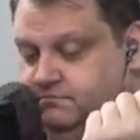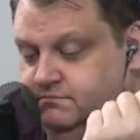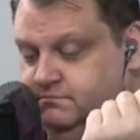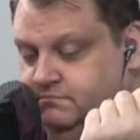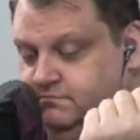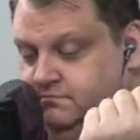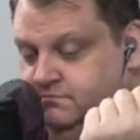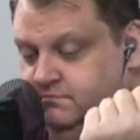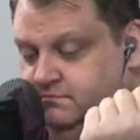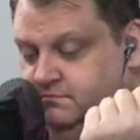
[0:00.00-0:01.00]

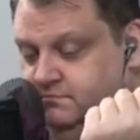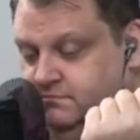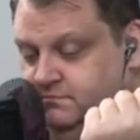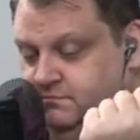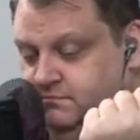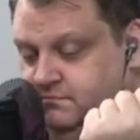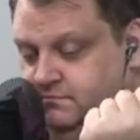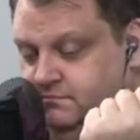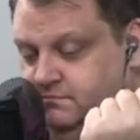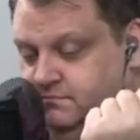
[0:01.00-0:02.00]

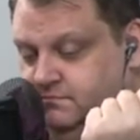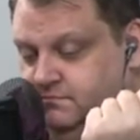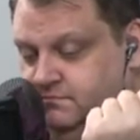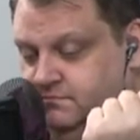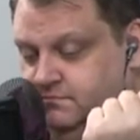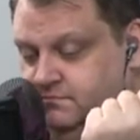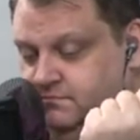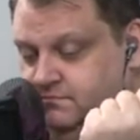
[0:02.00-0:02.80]
(not speaking)